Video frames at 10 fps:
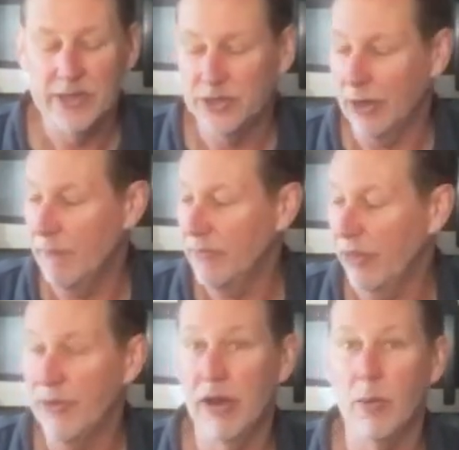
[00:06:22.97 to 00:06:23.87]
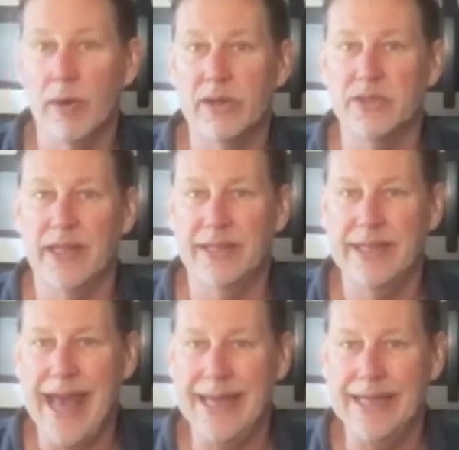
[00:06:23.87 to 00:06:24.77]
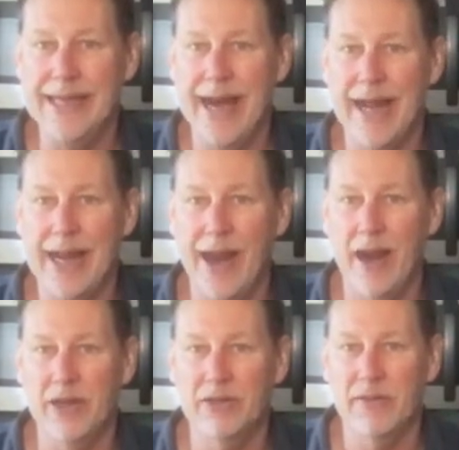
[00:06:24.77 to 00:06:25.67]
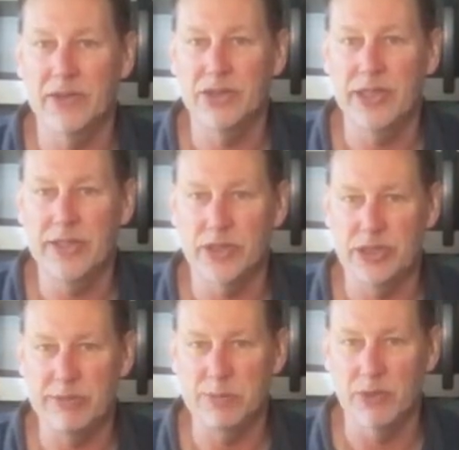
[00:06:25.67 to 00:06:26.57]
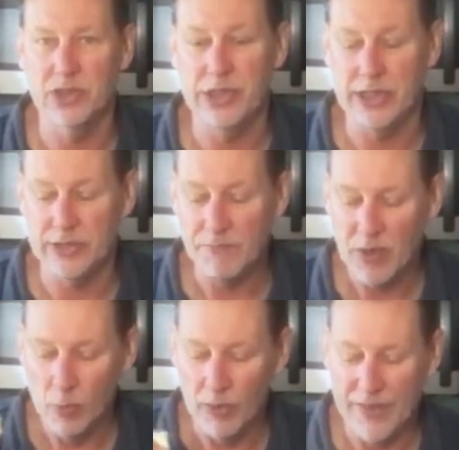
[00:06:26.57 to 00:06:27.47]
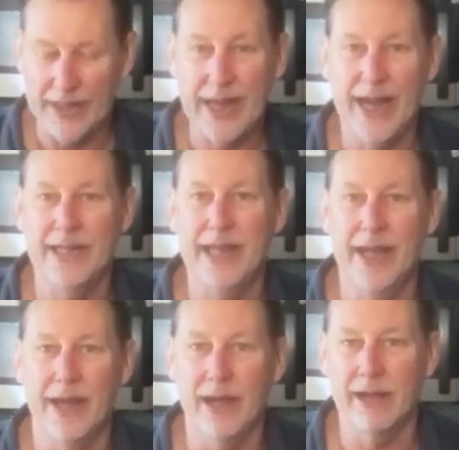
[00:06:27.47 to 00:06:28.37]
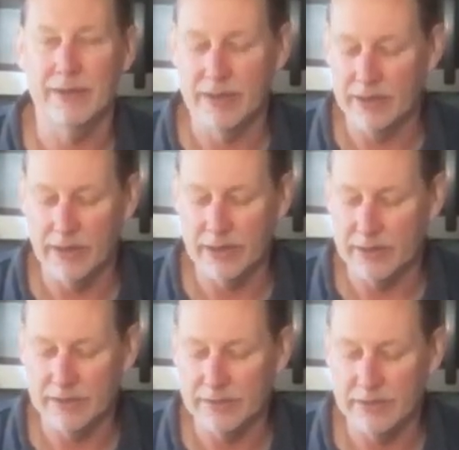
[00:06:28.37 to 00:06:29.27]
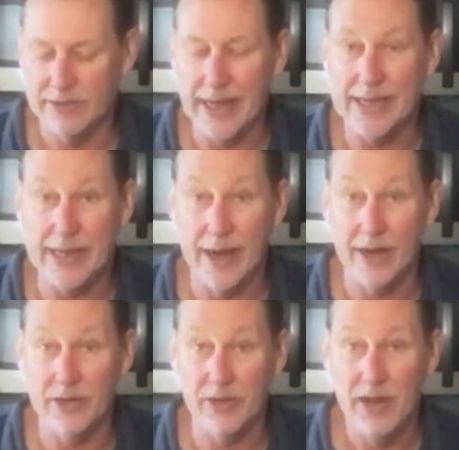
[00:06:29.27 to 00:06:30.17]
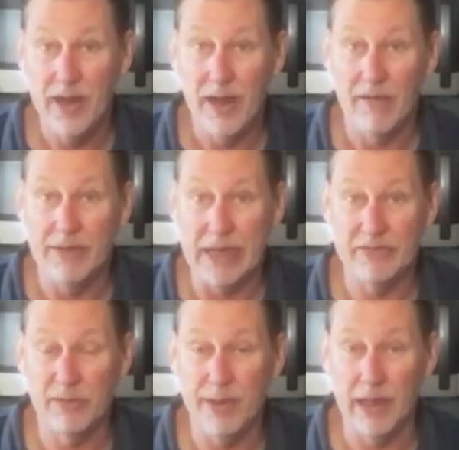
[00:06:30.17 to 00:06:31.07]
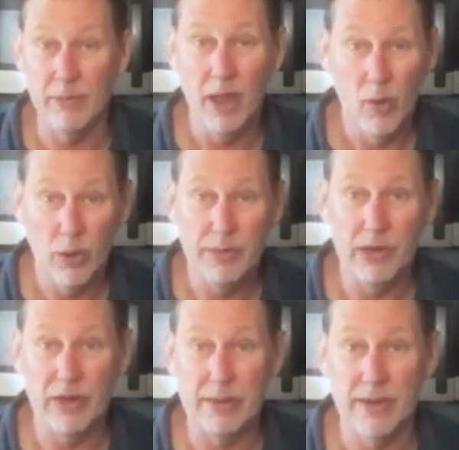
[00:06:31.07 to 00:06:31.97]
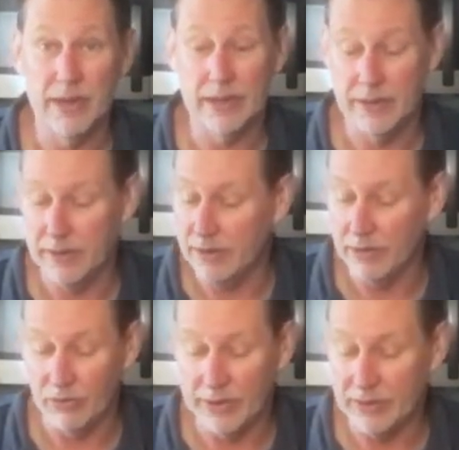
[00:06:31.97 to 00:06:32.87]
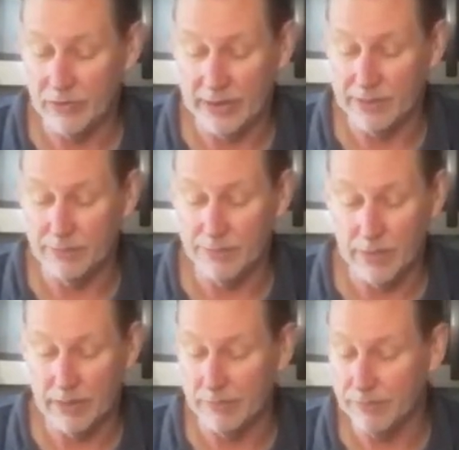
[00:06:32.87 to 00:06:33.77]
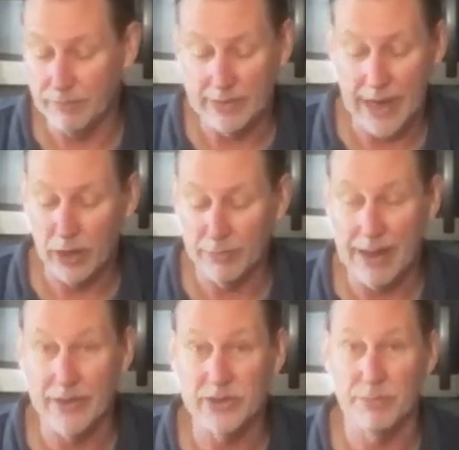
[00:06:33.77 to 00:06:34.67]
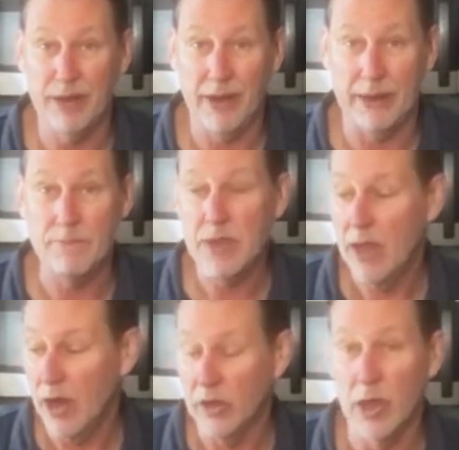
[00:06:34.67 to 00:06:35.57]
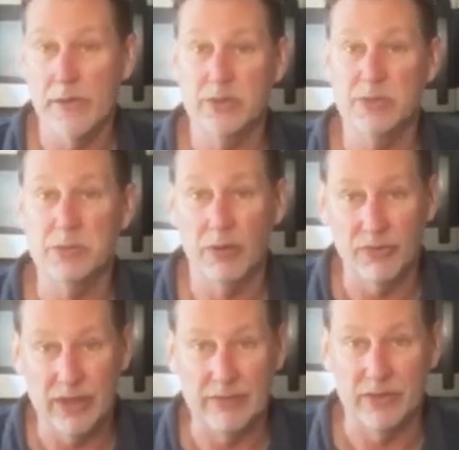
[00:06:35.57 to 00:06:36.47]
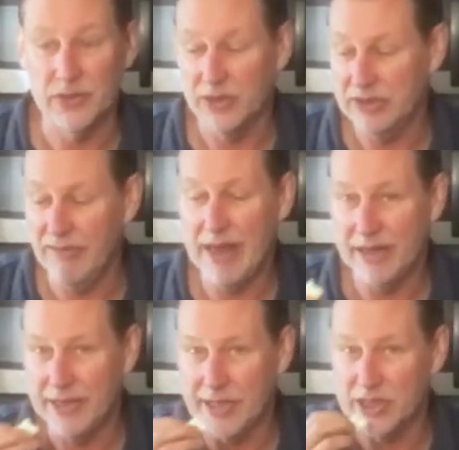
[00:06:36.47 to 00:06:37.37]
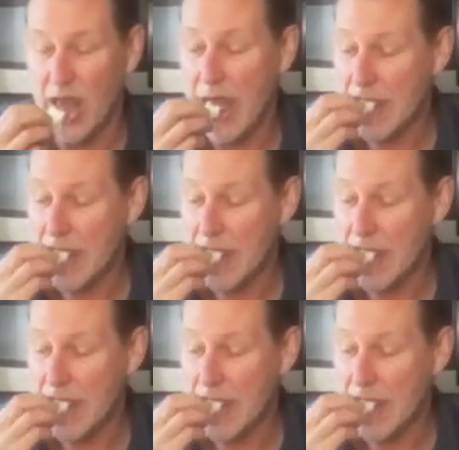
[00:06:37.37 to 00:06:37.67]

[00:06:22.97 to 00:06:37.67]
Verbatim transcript: So the thought was that tangy kind of character of this cheese, the sheep's milk cheese, with that kind of ta uh, uh, tangy character of the Henry Pelham would be a great, great, great counterbalance of pairing along with some smoke flavor. So let's give that a taste.